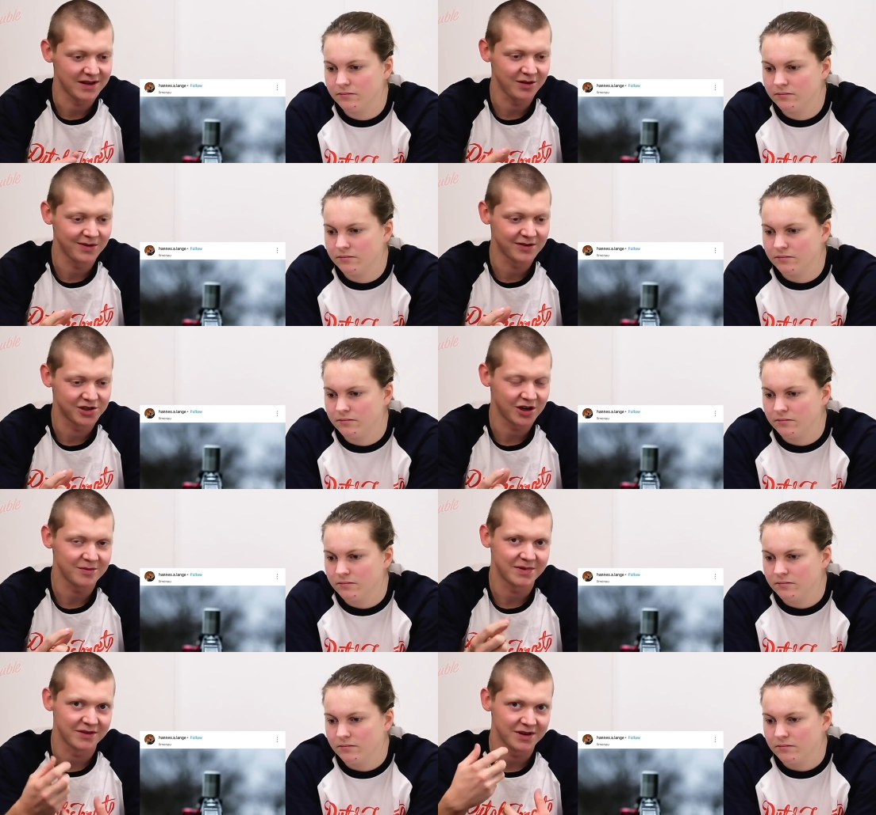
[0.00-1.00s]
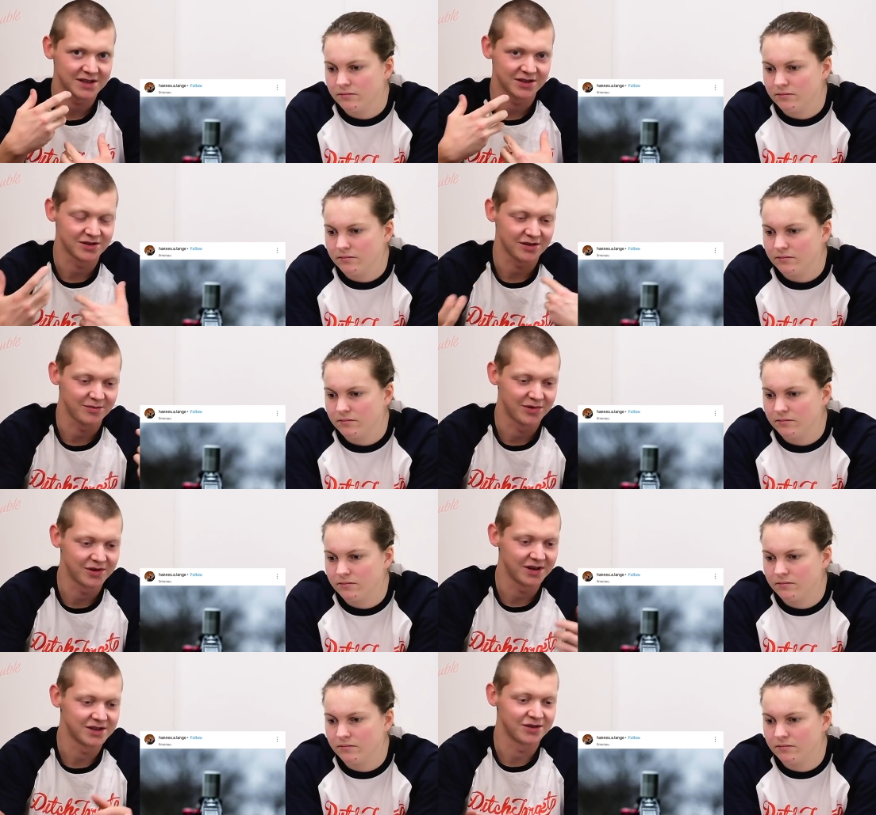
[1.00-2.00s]
Speaker 1: a little bit of sharp and the rest is all
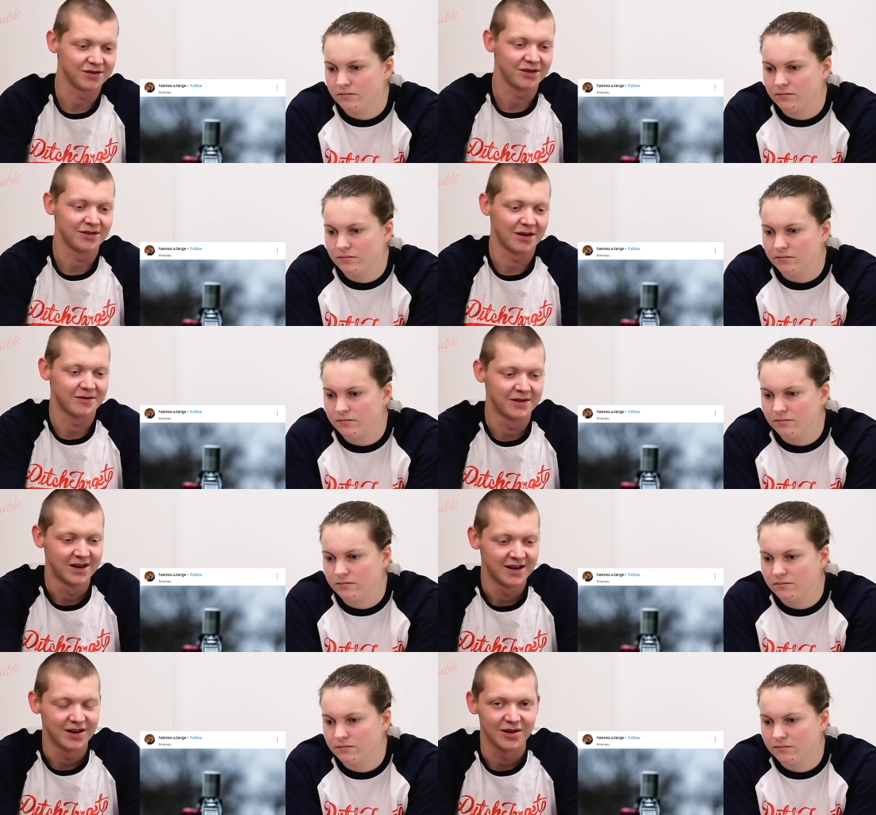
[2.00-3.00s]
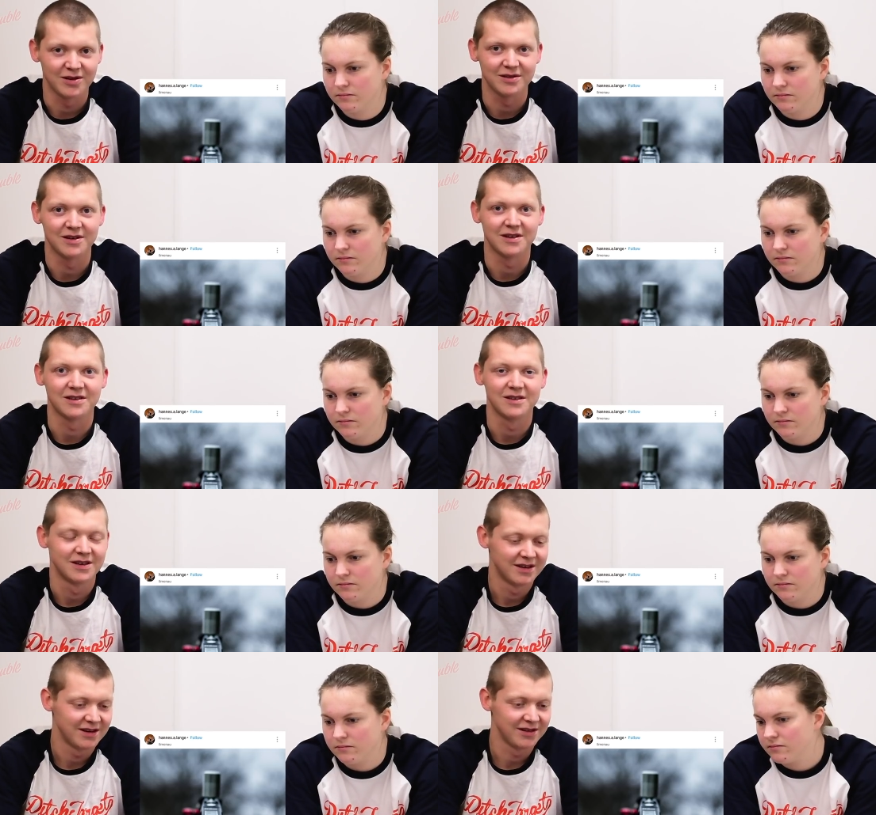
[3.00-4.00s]
blurry so you have a lot of
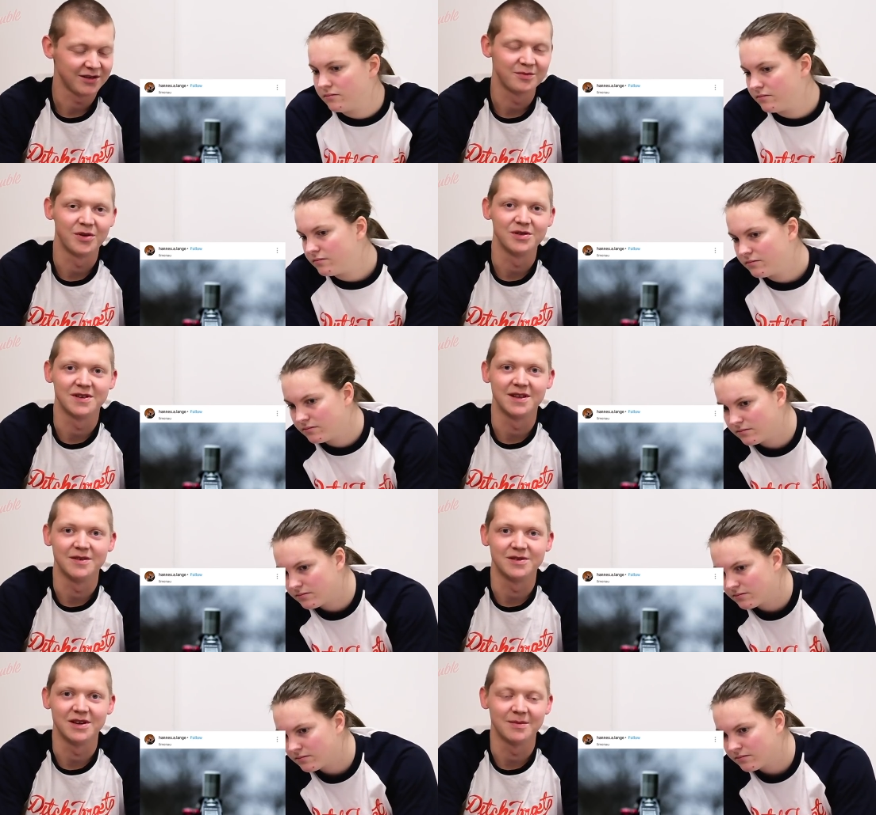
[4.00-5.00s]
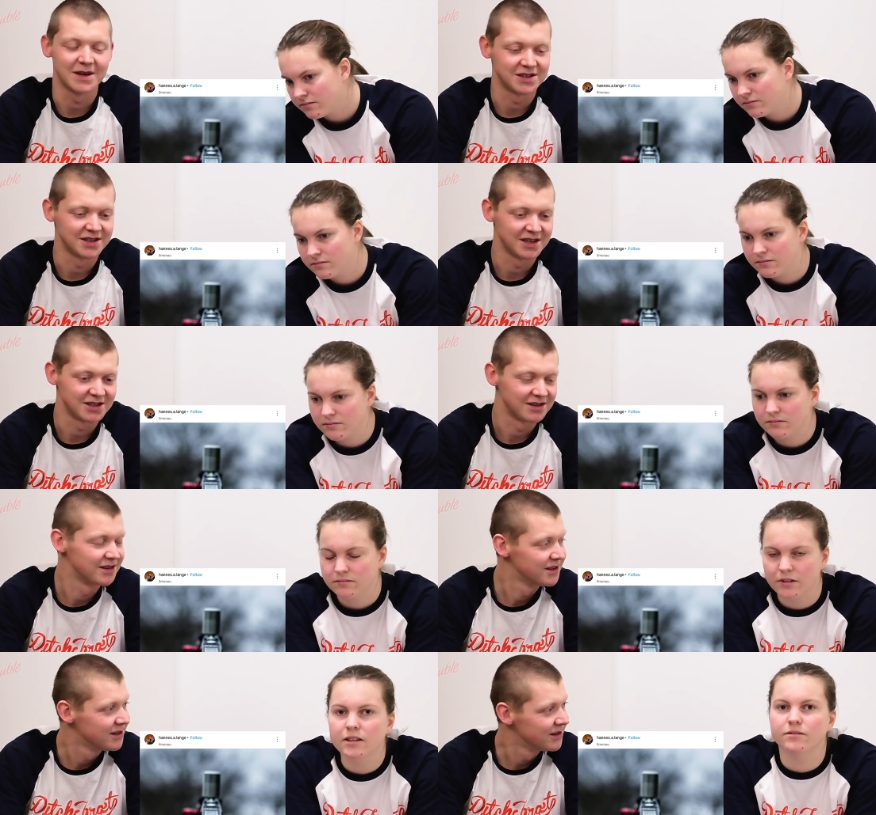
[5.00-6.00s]
a lot of bow to leave to the imagination
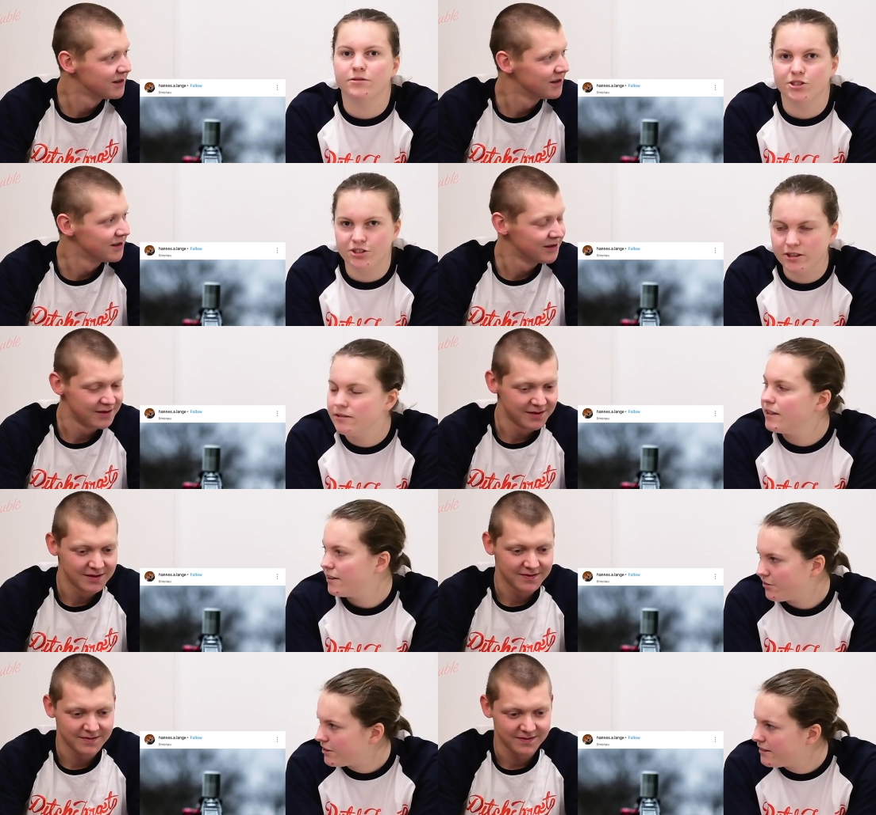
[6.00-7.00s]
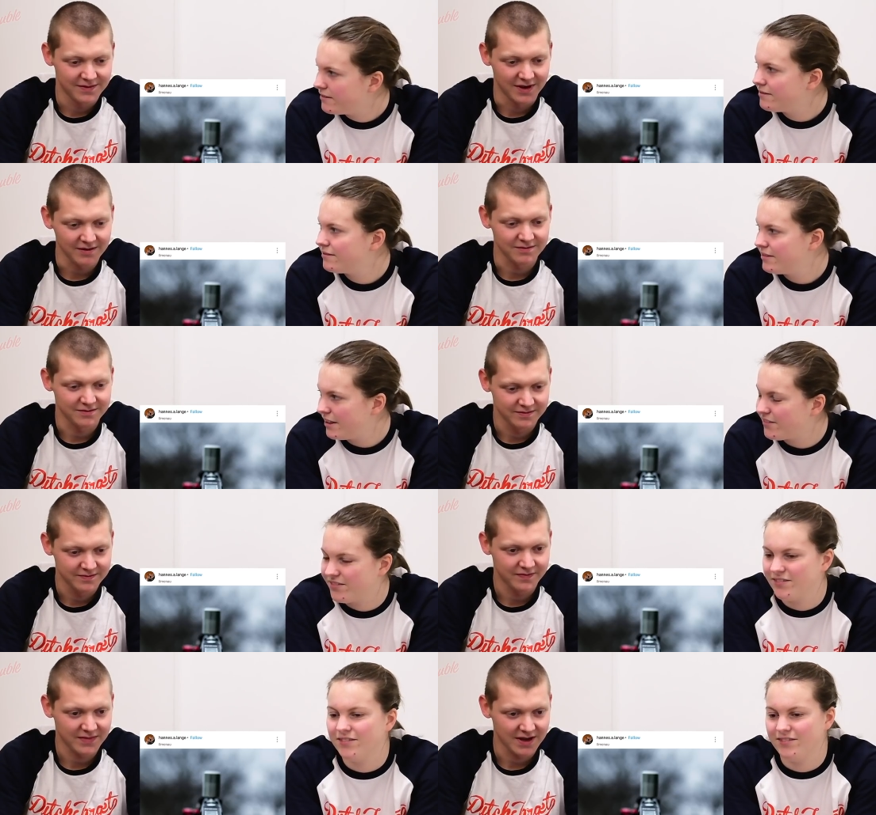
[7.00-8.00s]
Speaker 2: yeah for sure i agree yeah yeah
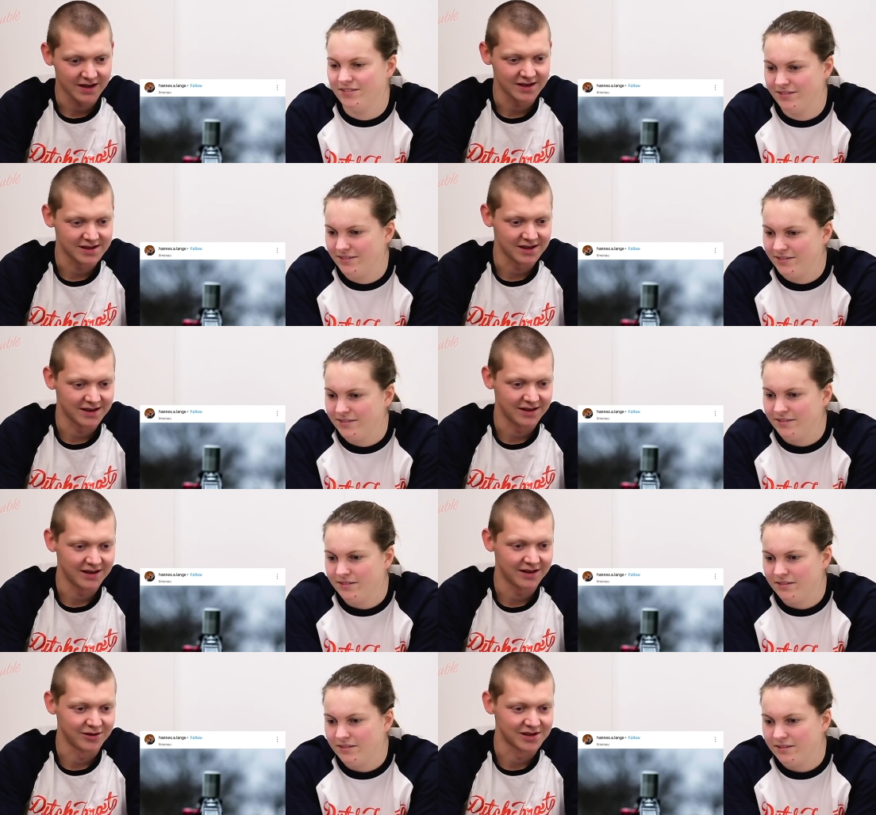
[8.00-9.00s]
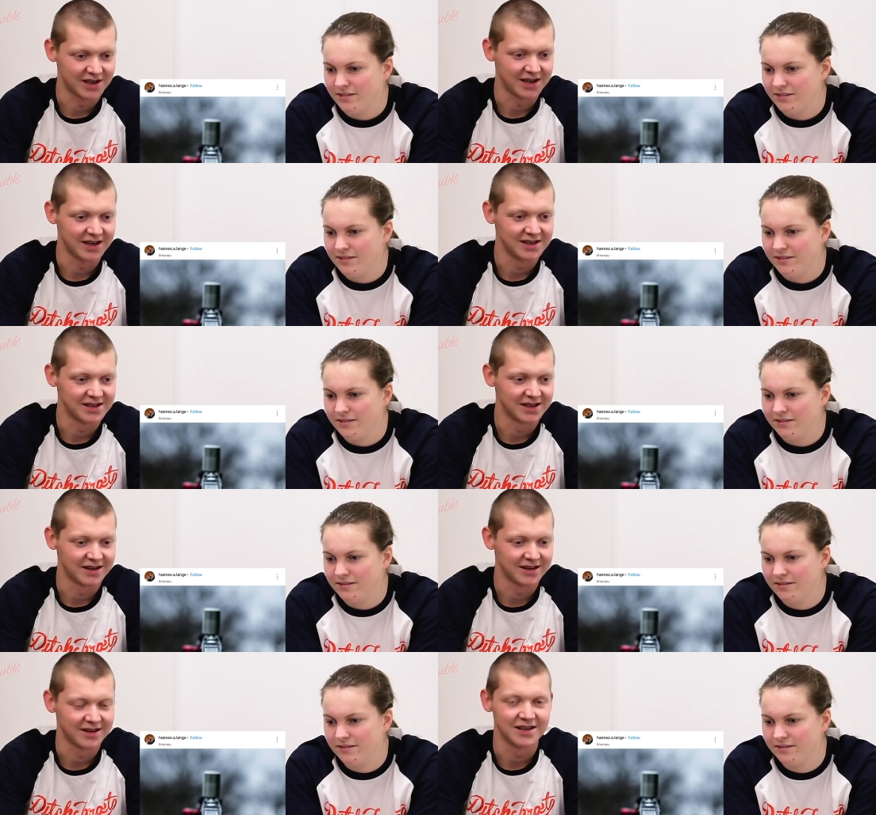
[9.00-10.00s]
Speaker 1: and it's uh, it looks like he's
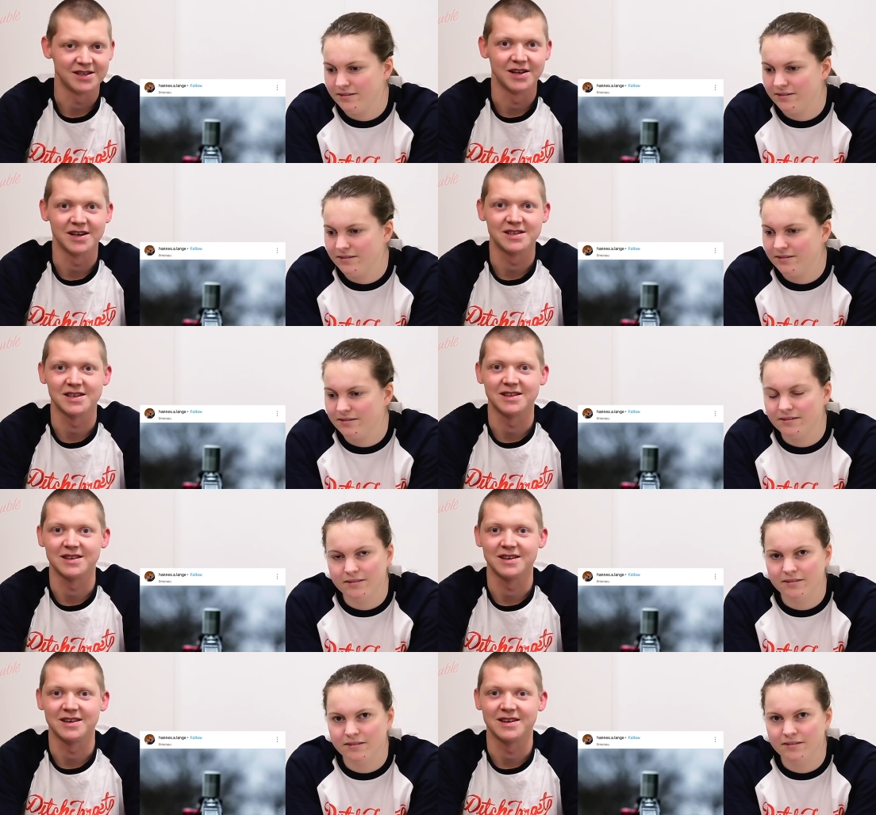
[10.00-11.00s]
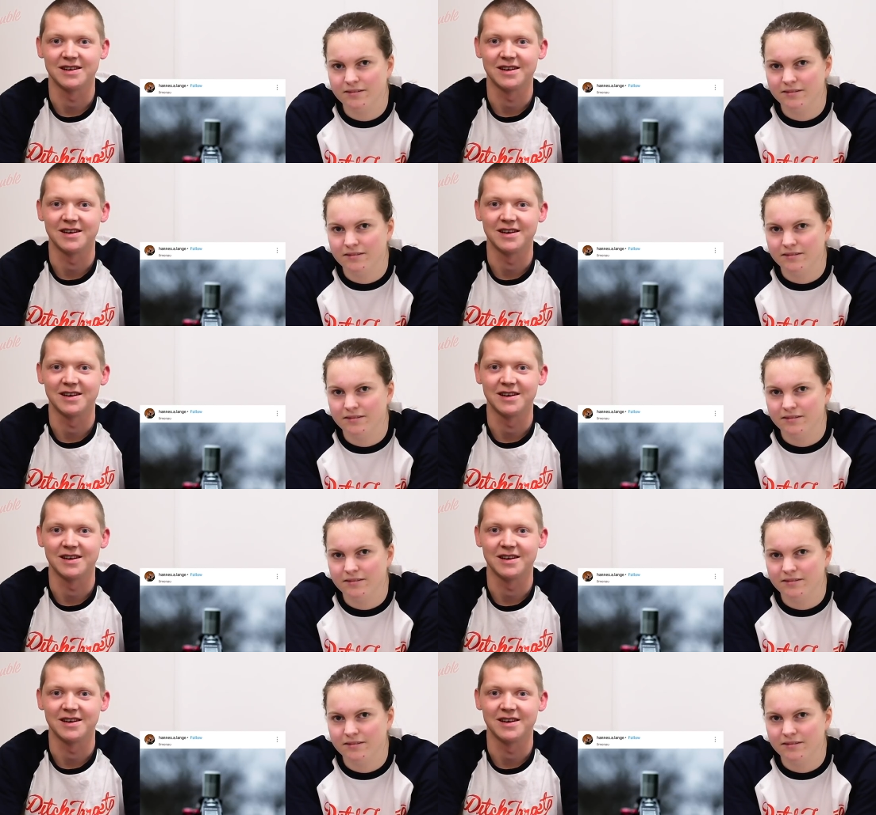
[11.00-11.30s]
uh, he's nice and uh,